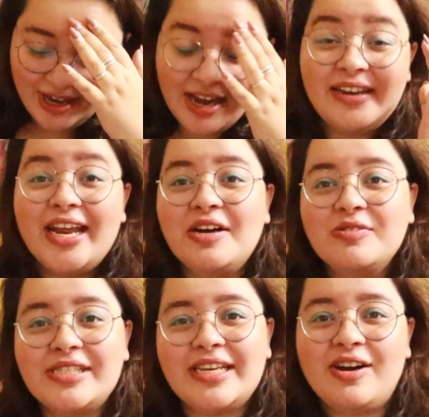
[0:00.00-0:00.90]

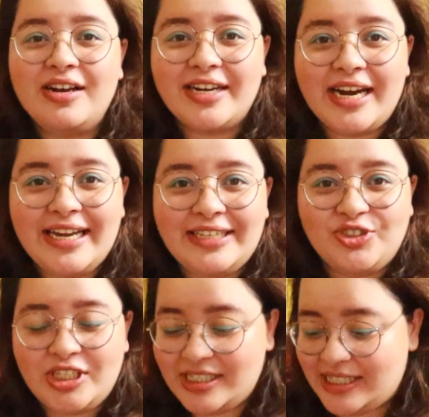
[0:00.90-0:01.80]
Announce it already,
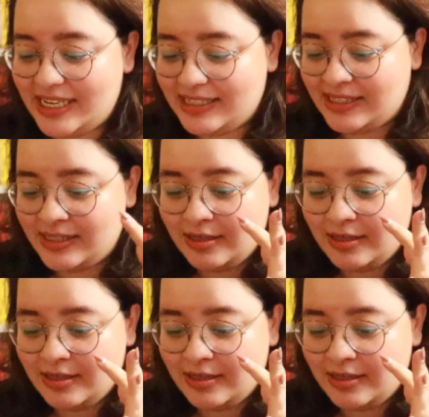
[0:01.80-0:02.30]
Jesus!